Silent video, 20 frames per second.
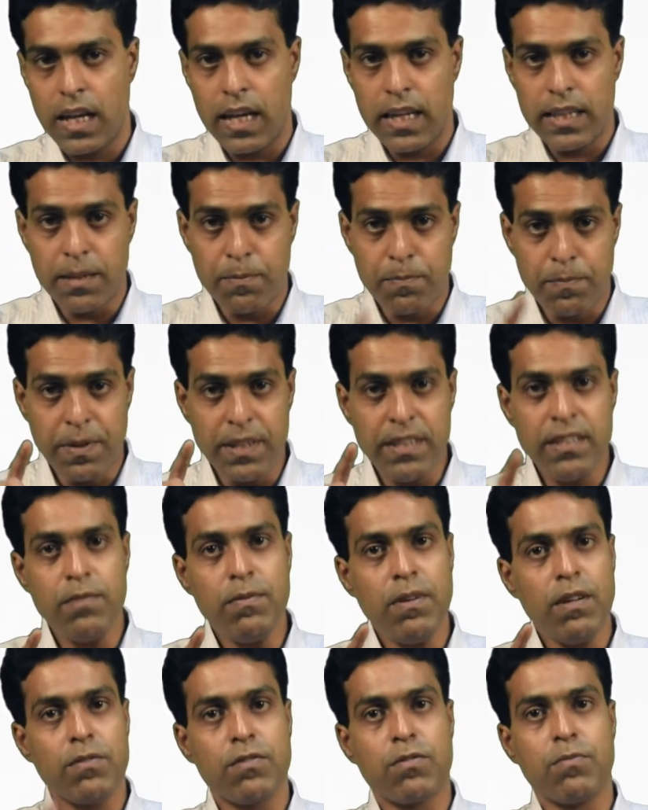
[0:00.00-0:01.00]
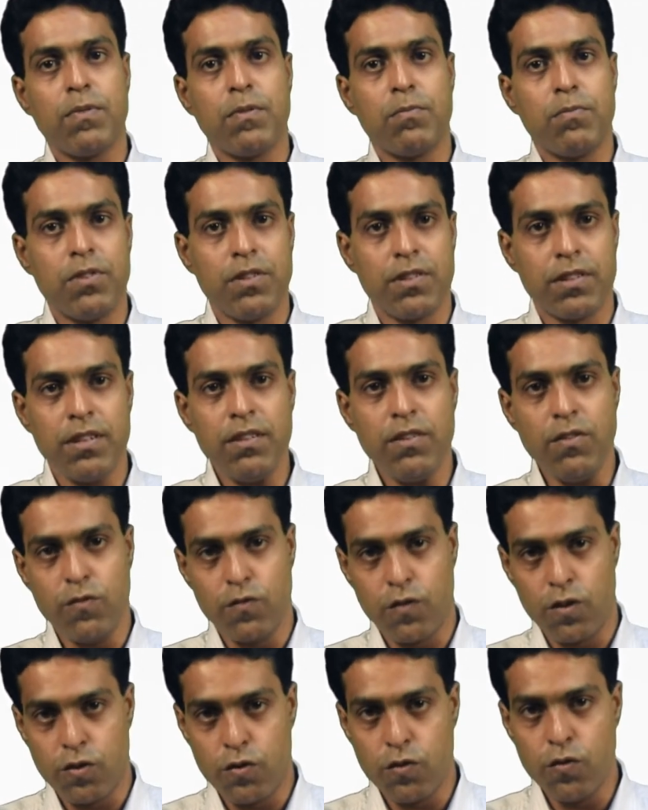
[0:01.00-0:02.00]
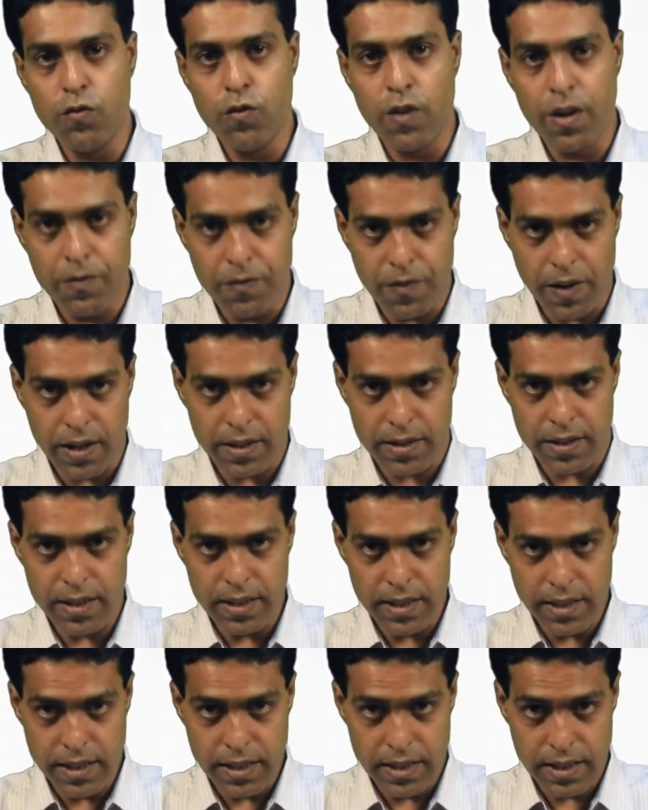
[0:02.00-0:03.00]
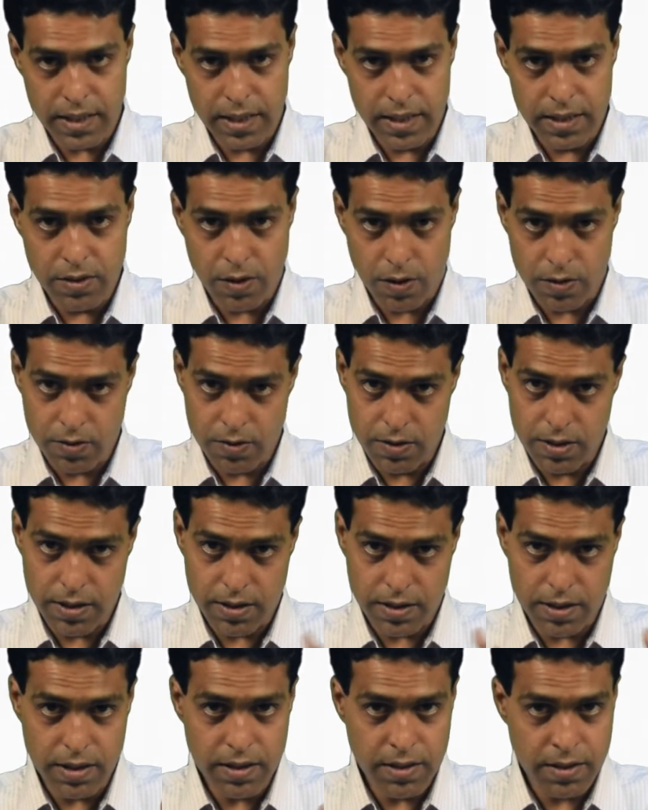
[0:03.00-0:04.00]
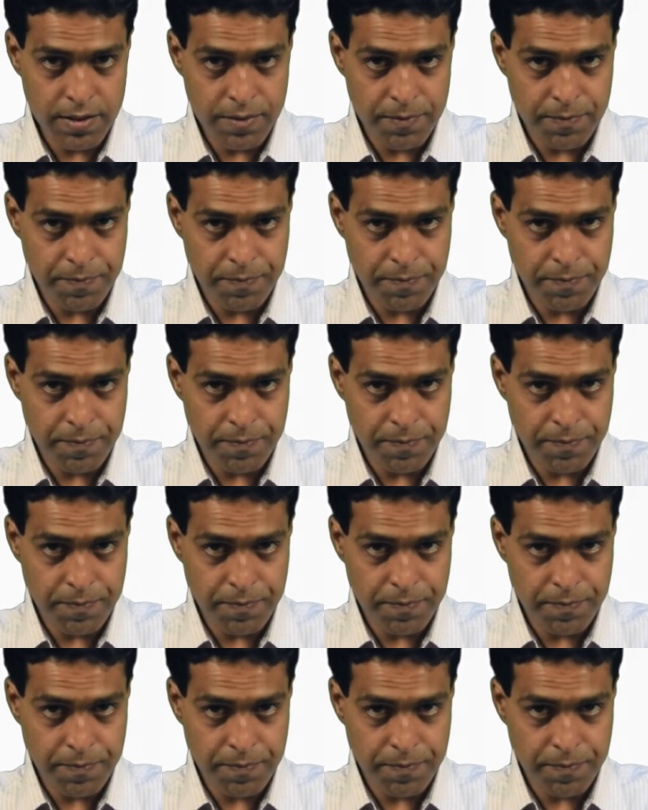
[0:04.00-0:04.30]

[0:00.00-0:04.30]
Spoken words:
The principle of superposition for two wave function is also discussed.